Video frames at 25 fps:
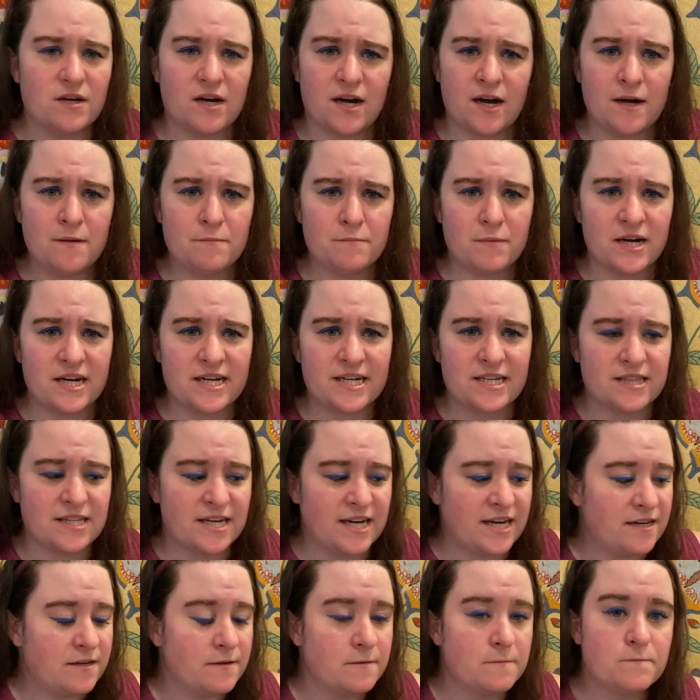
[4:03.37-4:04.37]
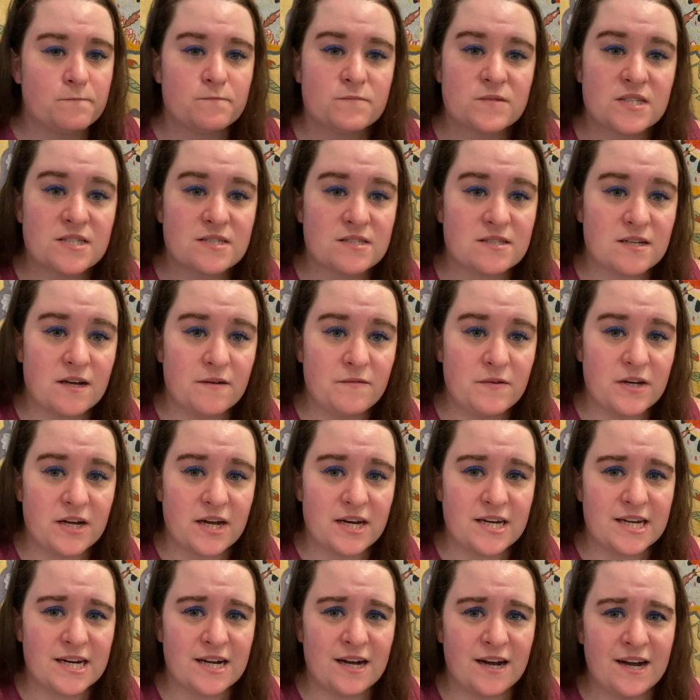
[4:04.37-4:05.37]
I'm buying that.
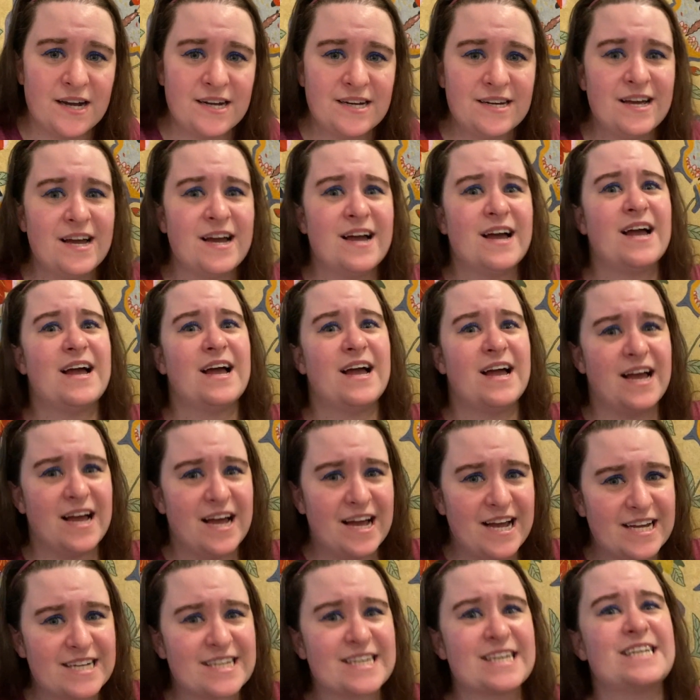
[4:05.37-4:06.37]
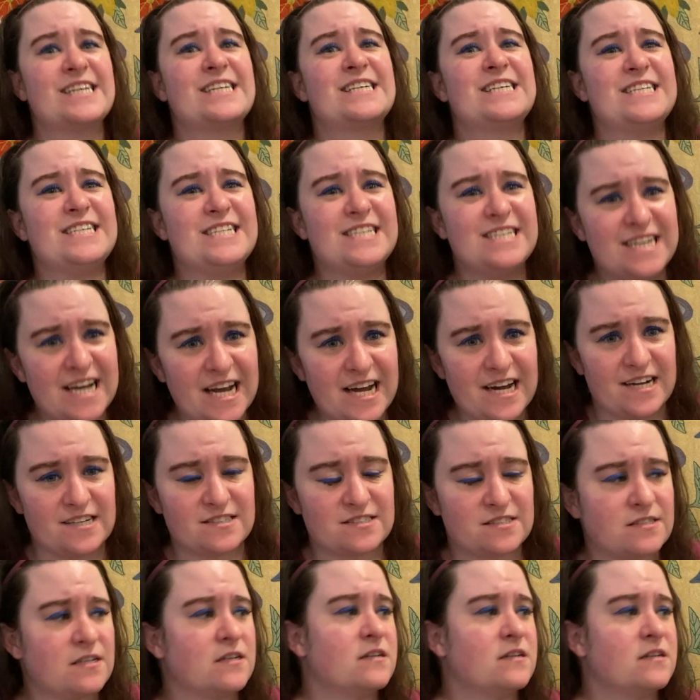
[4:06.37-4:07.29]
$7.99? Heck yes.